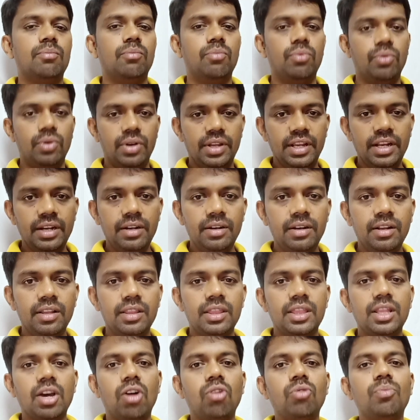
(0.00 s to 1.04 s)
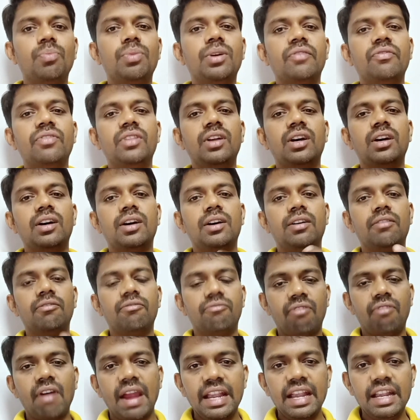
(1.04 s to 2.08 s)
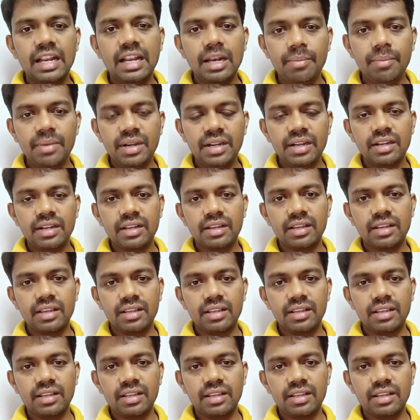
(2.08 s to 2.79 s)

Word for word: boolean, the output of the find element